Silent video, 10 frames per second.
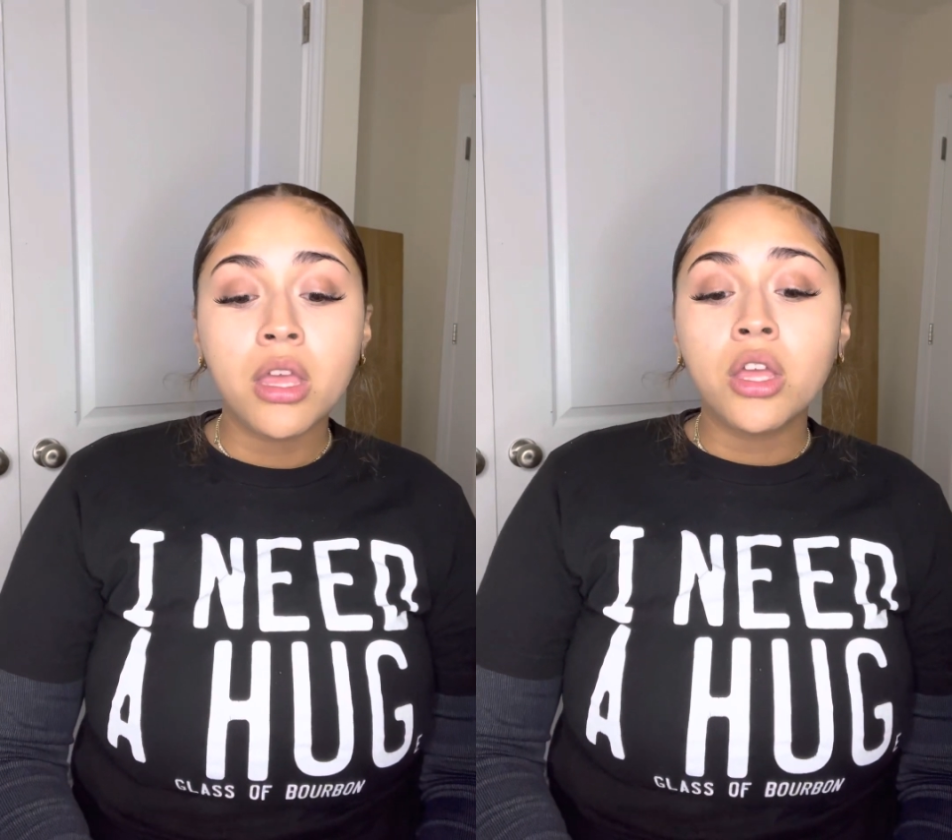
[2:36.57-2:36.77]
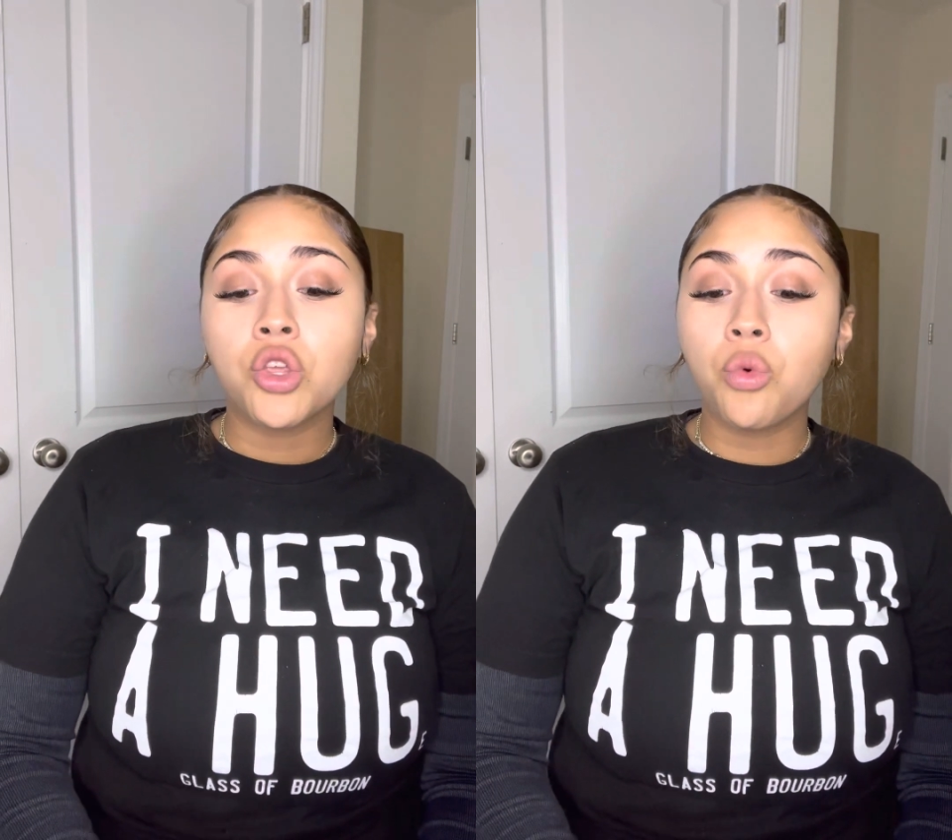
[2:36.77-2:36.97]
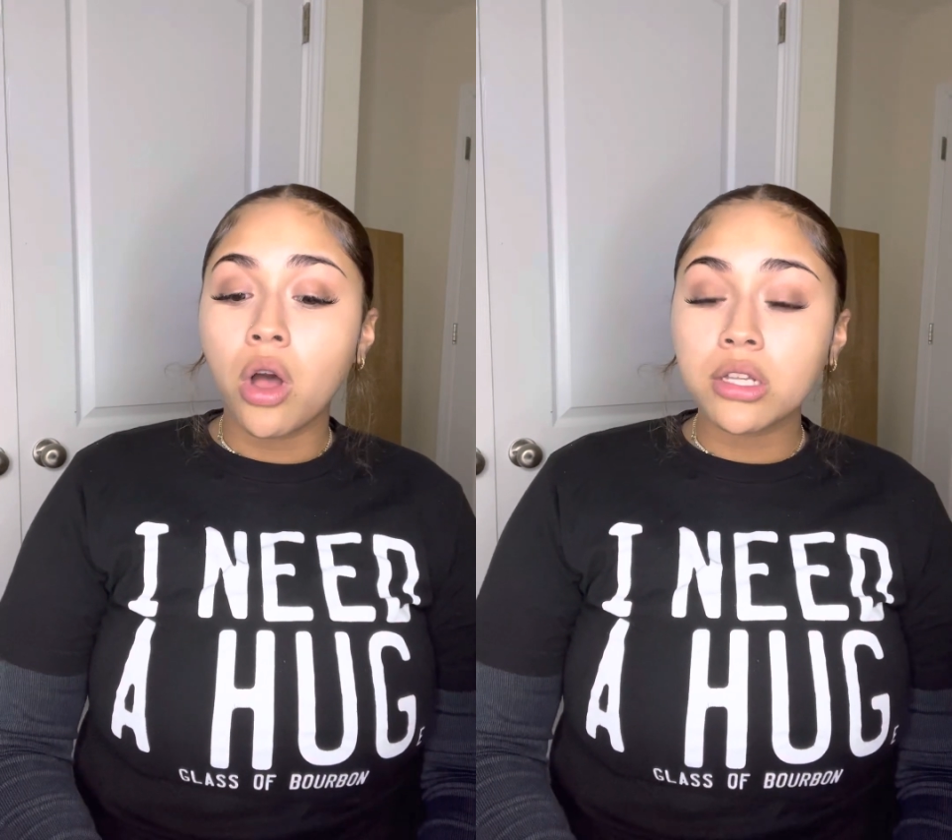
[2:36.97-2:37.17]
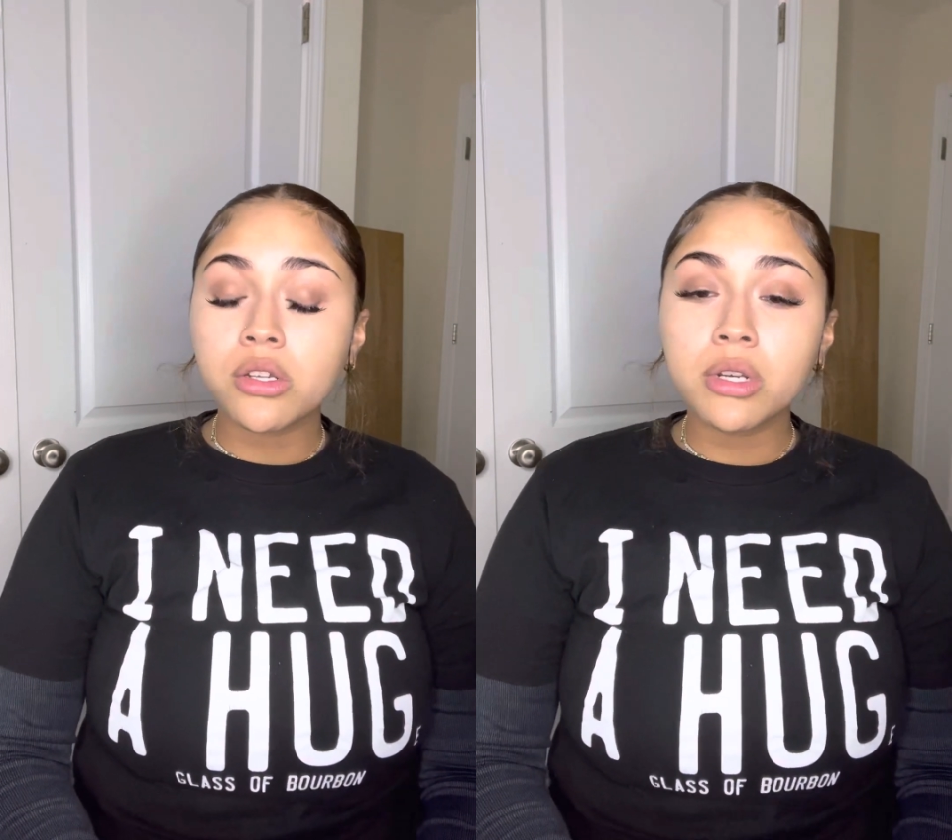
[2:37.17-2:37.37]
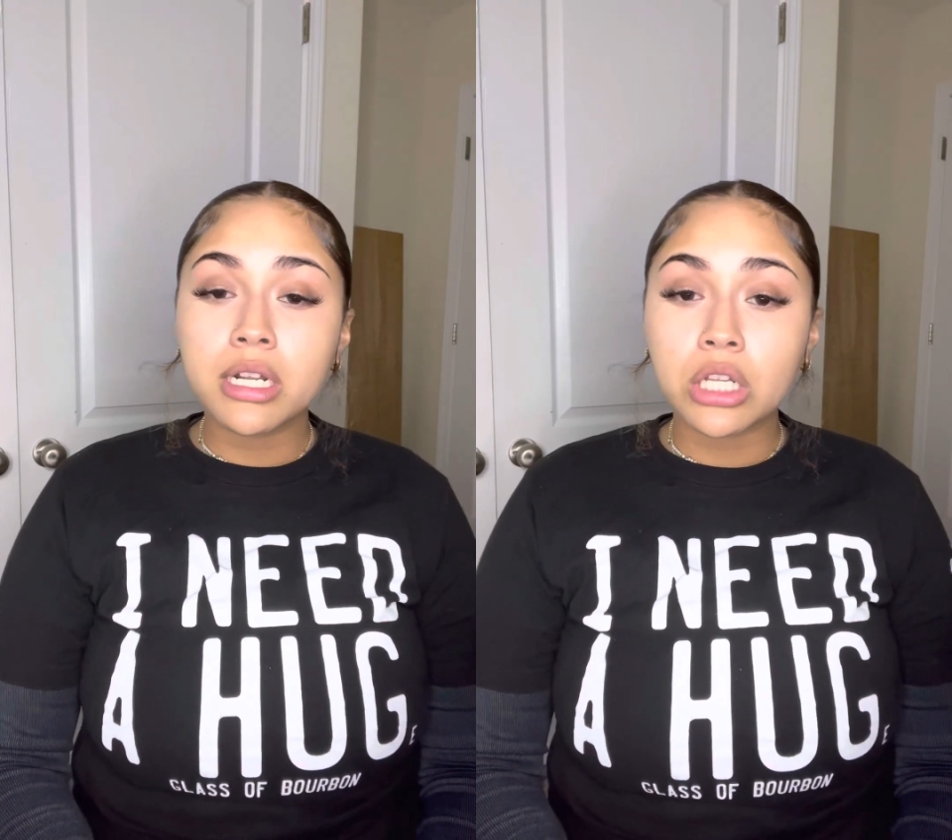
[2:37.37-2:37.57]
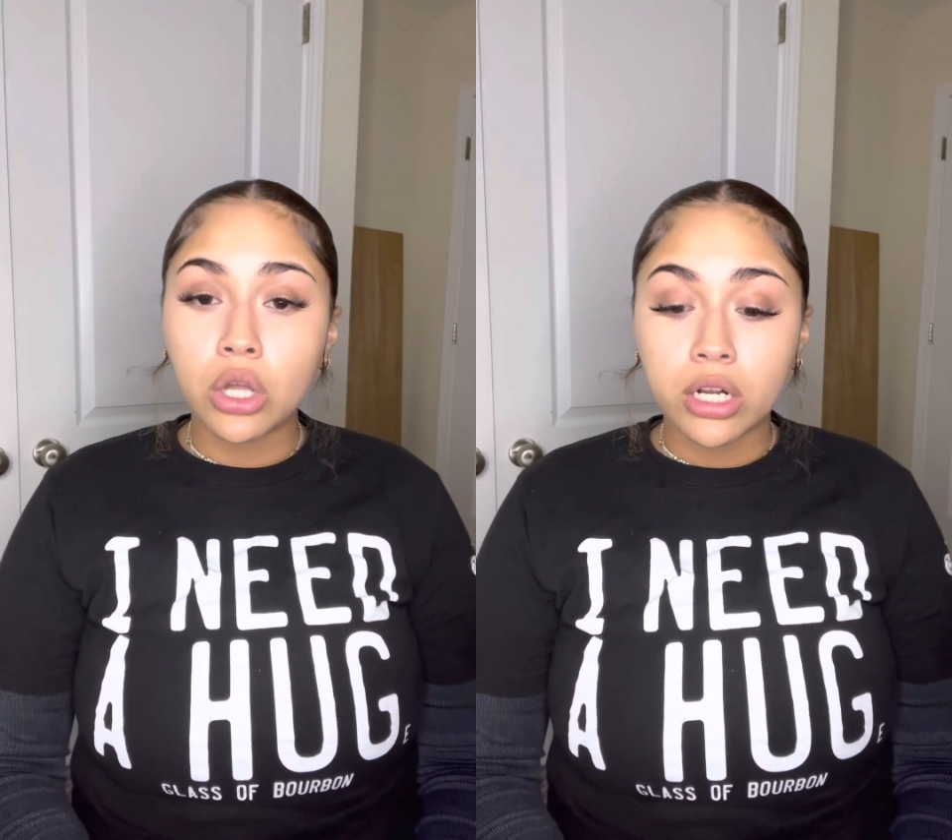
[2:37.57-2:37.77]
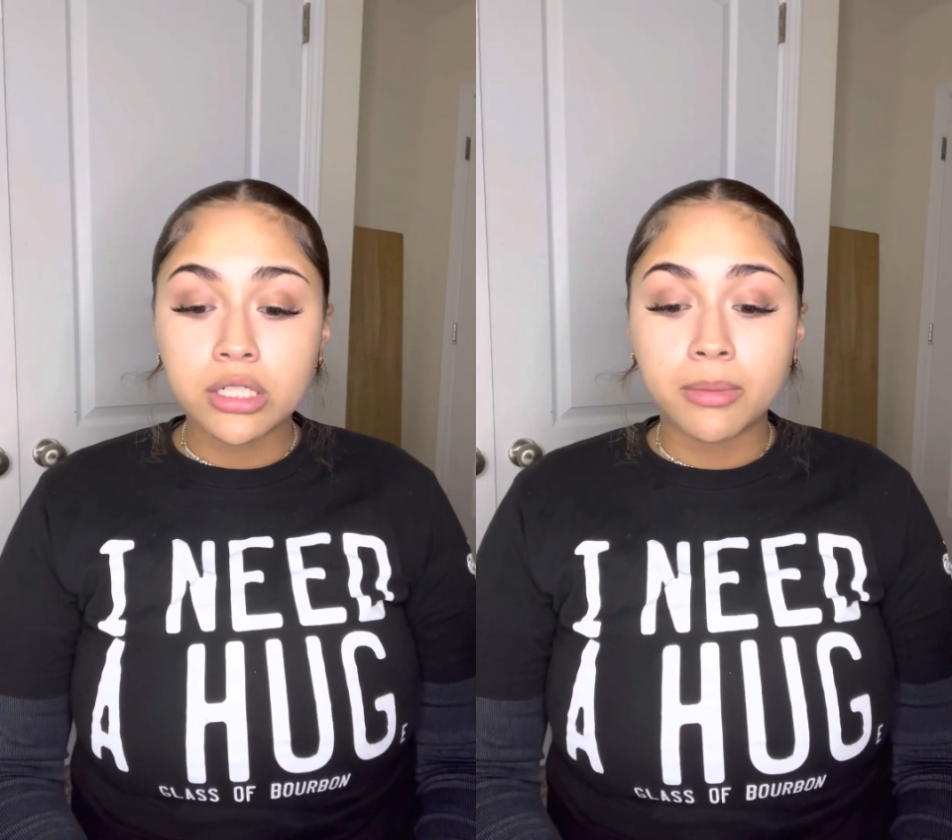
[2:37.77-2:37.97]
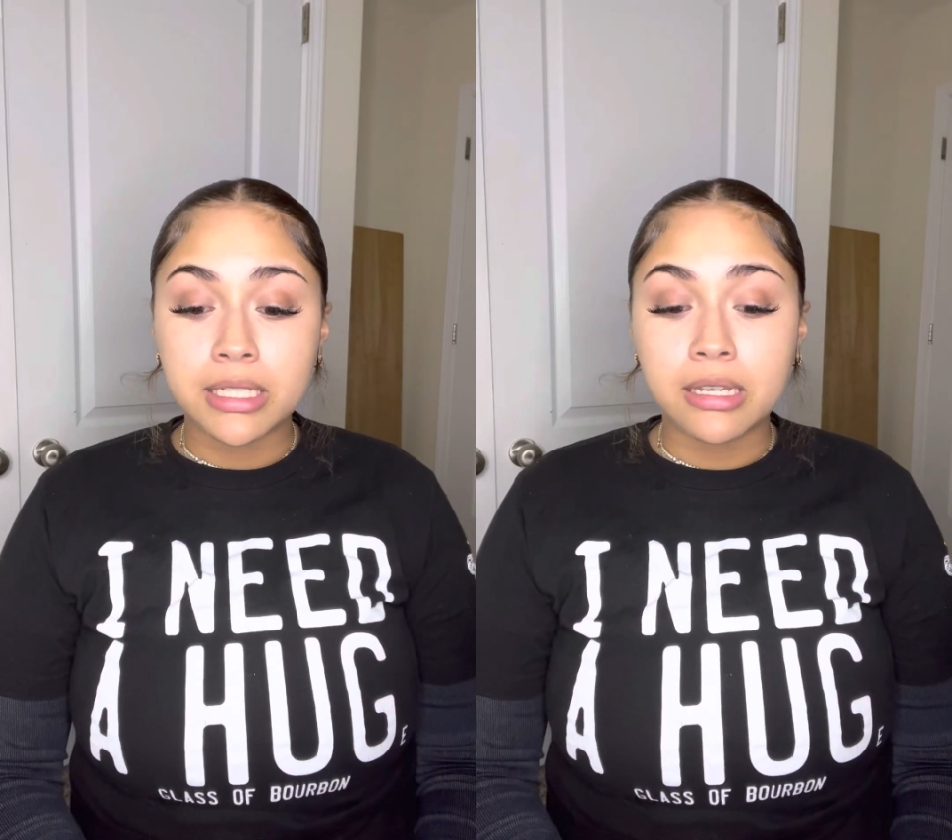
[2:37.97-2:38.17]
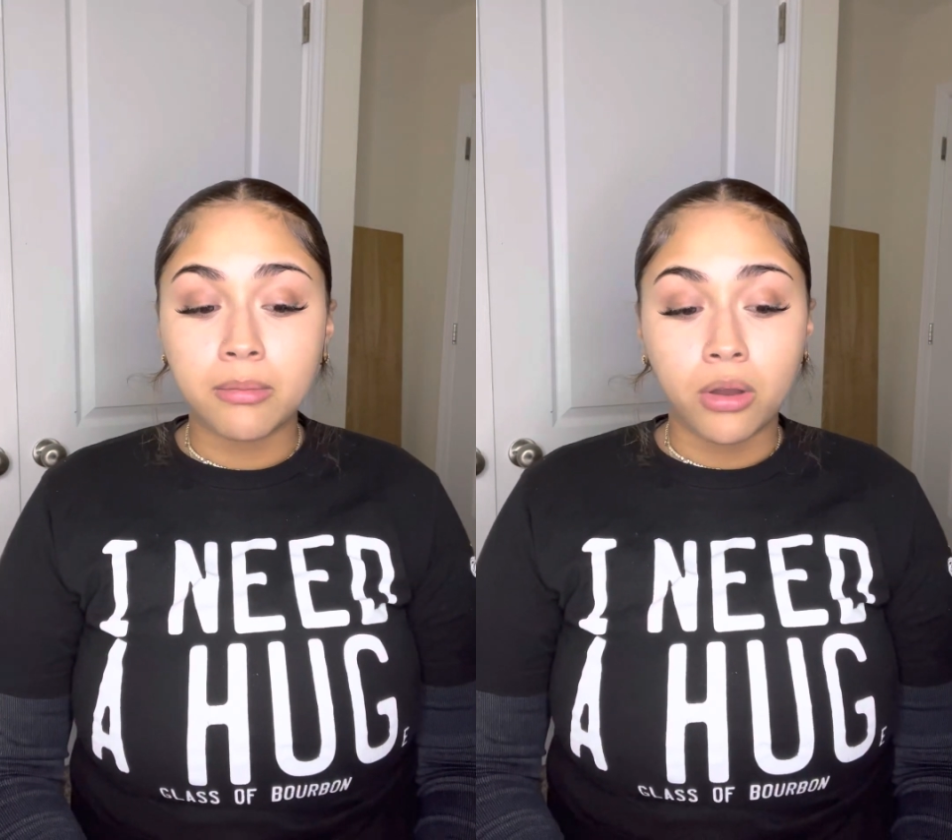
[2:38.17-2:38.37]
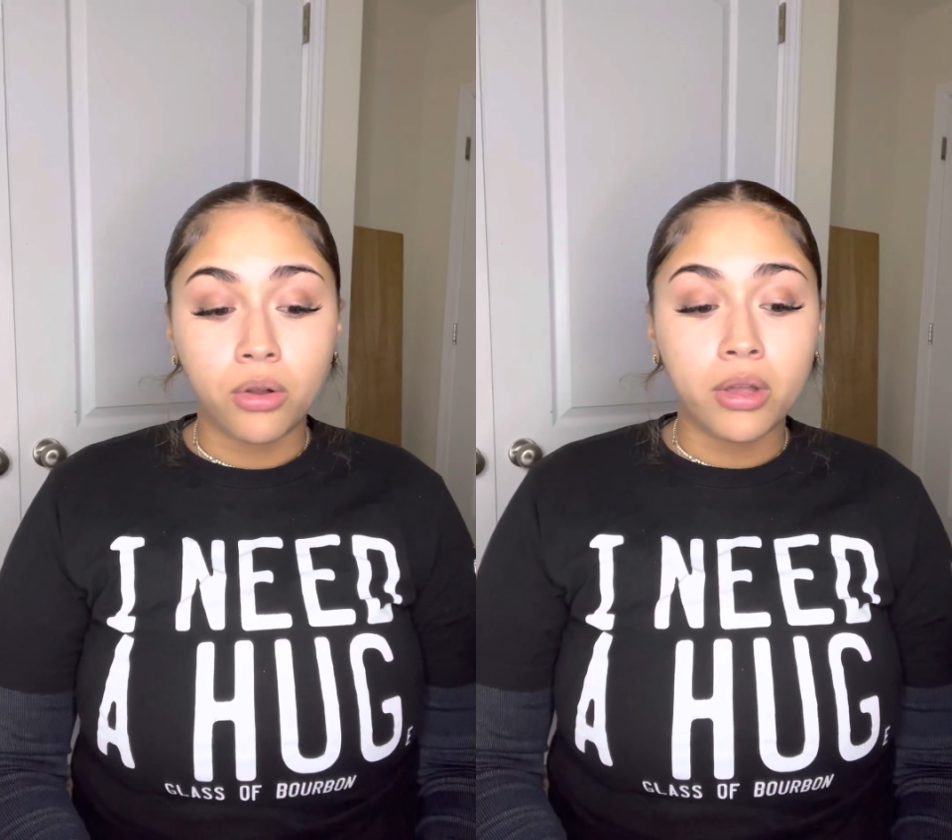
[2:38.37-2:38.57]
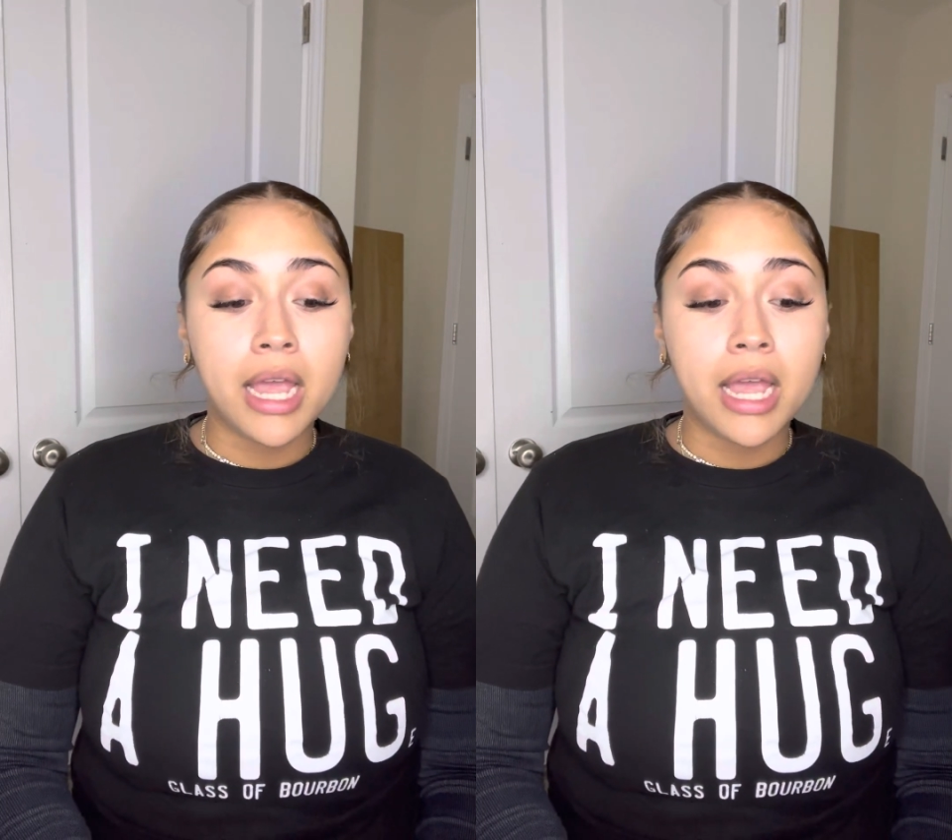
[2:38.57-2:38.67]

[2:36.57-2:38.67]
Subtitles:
You will also need a large mixing bowl